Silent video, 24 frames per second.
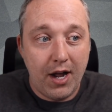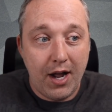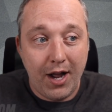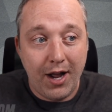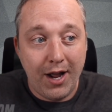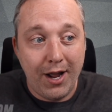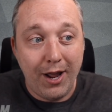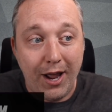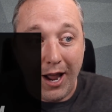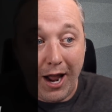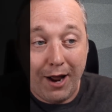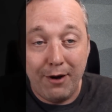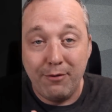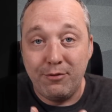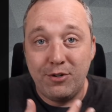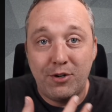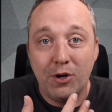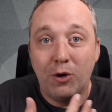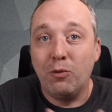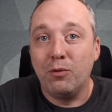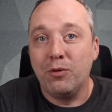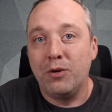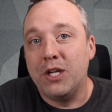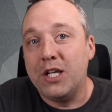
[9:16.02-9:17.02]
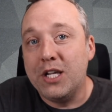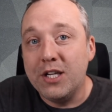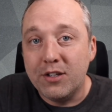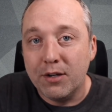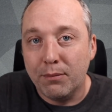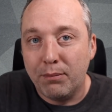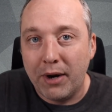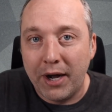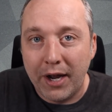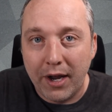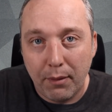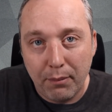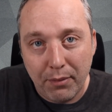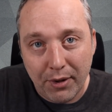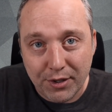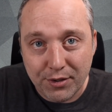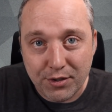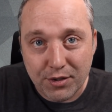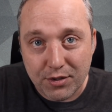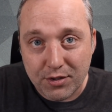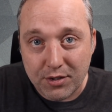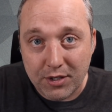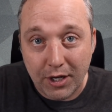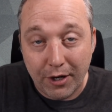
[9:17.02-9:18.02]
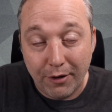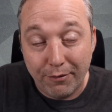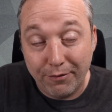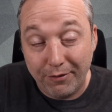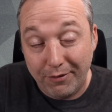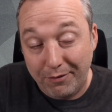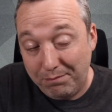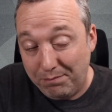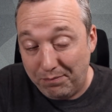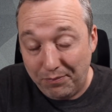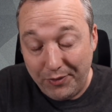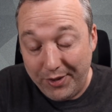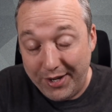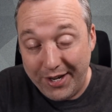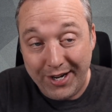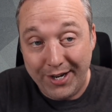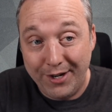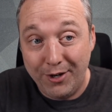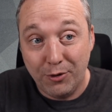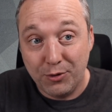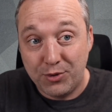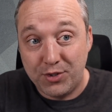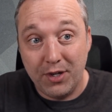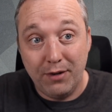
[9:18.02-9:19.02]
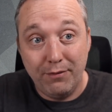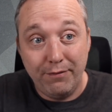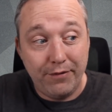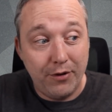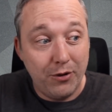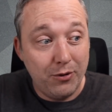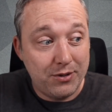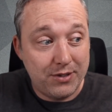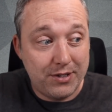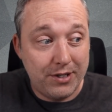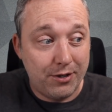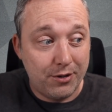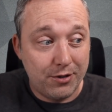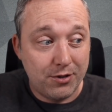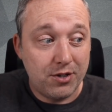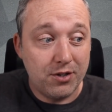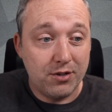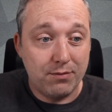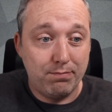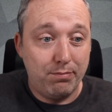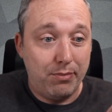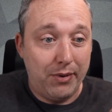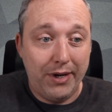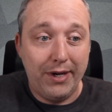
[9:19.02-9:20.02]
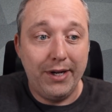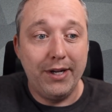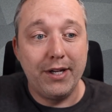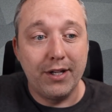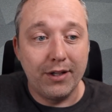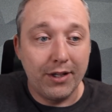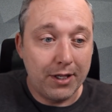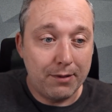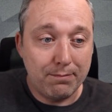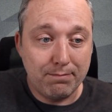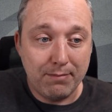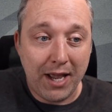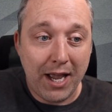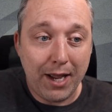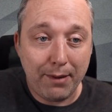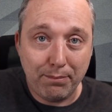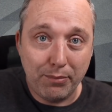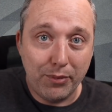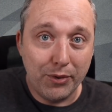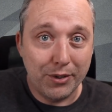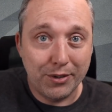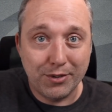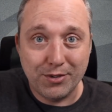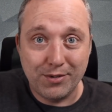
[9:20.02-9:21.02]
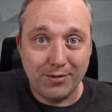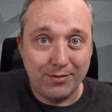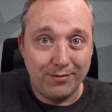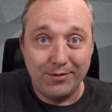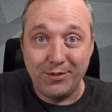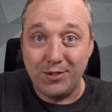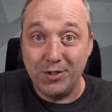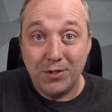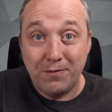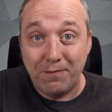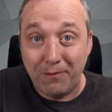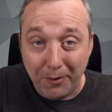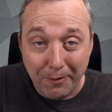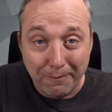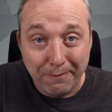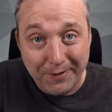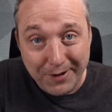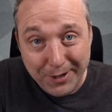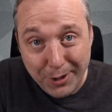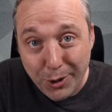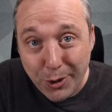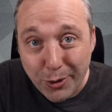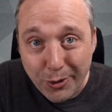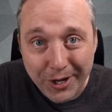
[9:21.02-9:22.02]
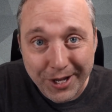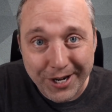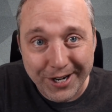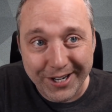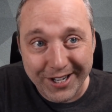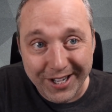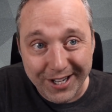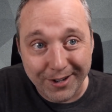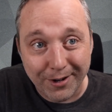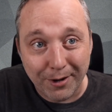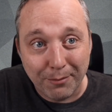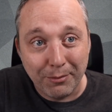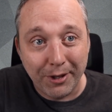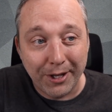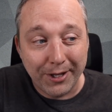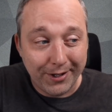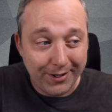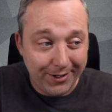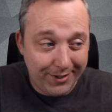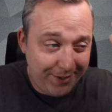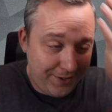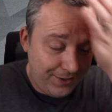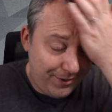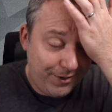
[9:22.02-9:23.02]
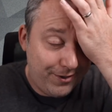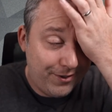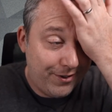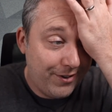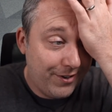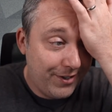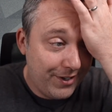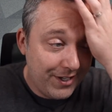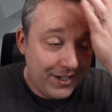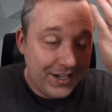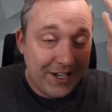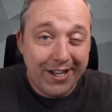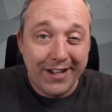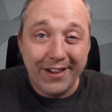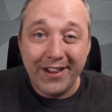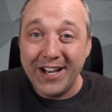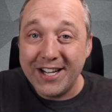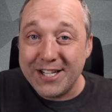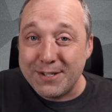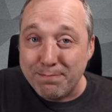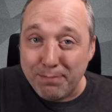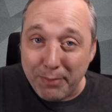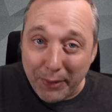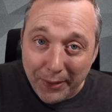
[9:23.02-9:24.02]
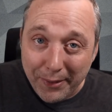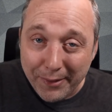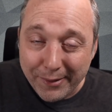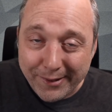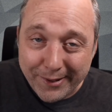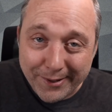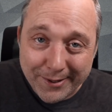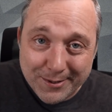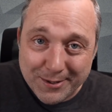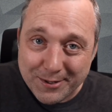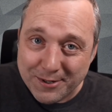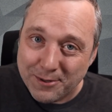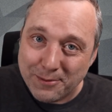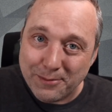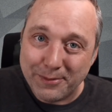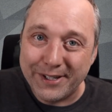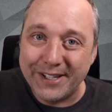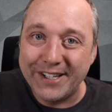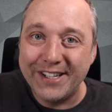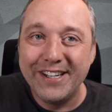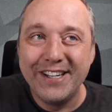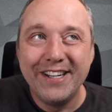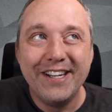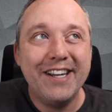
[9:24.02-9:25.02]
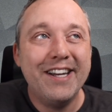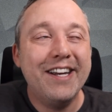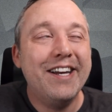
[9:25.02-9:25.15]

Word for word: I, I don't need to buy a bunch of stuff. I know some folks that are just buying like MacBooks just for video editing. And I'm like, oh, that's bonkers to me.